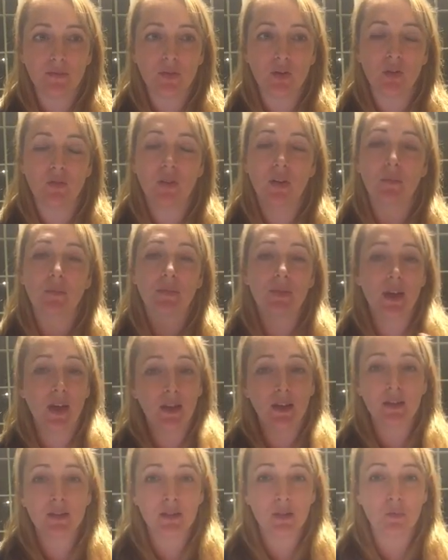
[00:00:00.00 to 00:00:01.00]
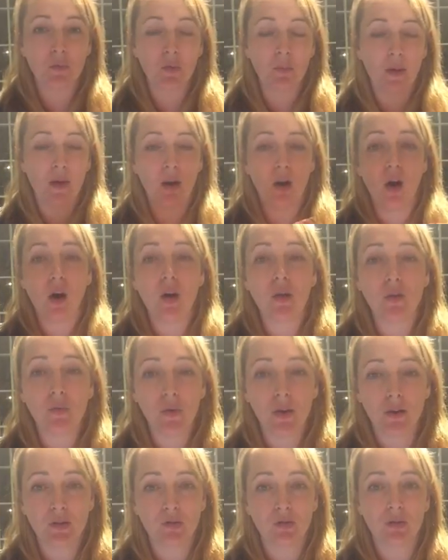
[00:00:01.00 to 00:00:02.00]
So if I'm telling someone about all the
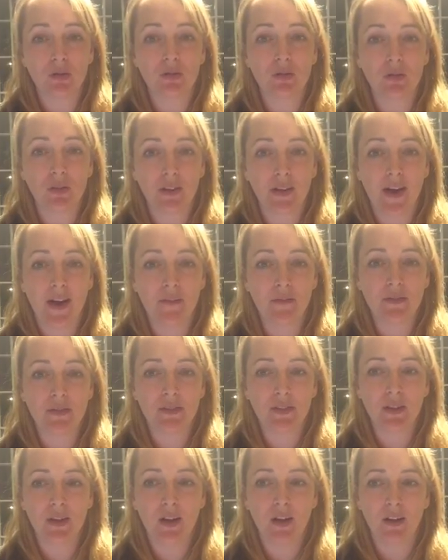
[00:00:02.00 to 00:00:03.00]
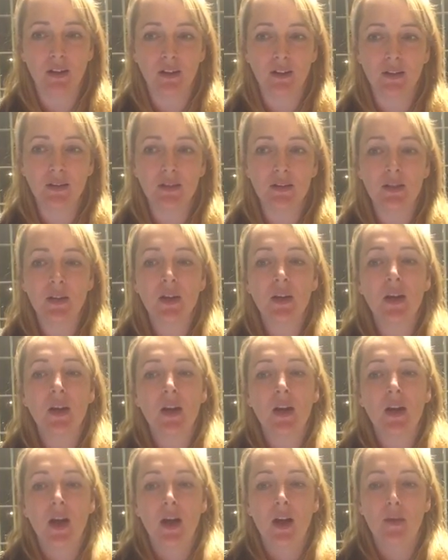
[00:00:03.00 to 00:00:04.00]
restaurants on Galveston Island,
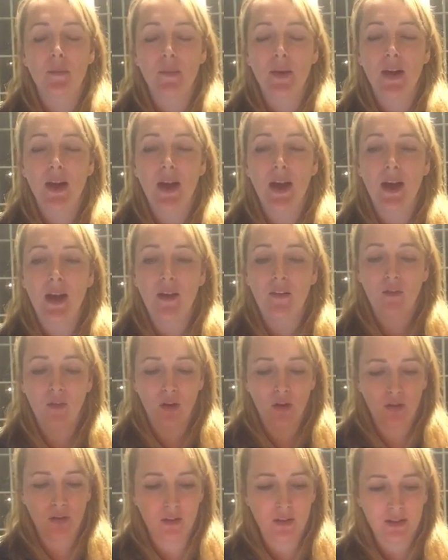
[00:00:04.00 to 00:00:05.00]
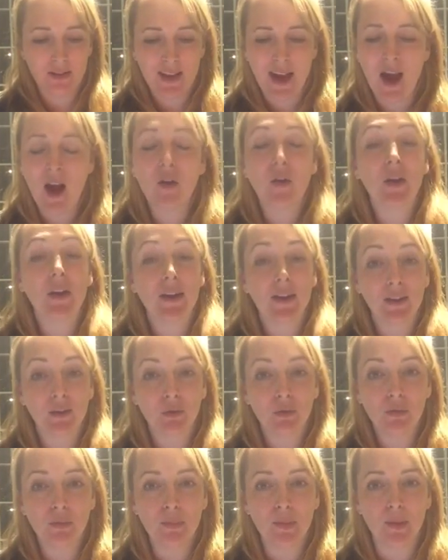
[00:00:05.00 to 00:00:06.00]
I'm going to have all these. How can I
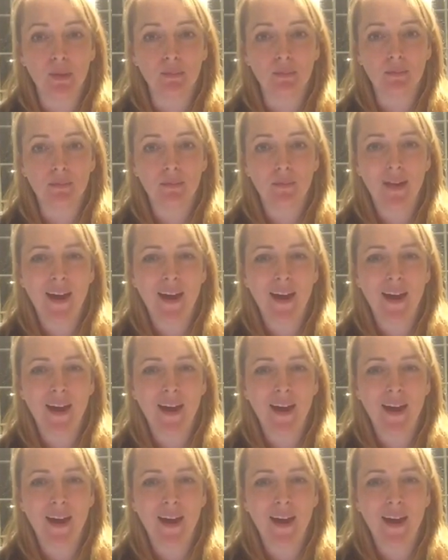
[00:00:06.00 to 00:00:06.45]
group them?